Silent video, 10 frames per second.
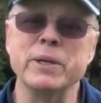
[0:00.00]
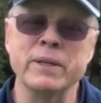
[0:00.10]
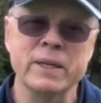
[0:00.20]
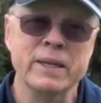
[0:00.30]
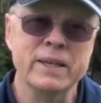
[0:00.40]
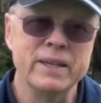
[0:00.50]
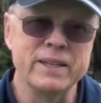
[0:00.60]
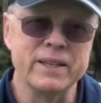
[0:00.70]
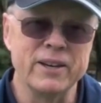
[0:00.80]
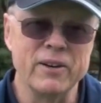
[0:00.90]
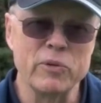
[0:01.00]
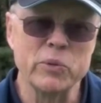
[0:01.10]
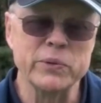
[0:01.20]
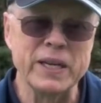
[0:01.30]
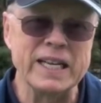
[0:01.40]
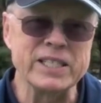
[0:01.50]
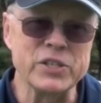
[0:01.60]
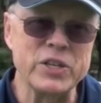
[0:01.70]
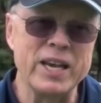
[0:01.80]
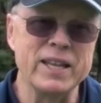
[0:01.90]
and you know, everyone would like to
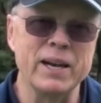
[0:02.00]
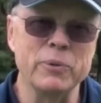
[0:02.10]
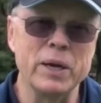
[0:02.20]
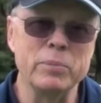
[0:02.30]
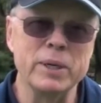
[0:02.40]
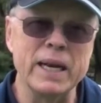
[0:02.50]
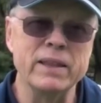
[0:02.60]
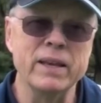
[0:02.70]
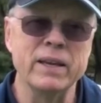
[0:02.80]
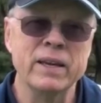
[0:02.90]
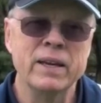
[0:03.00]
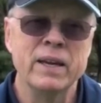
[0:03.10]
stay that way, but I think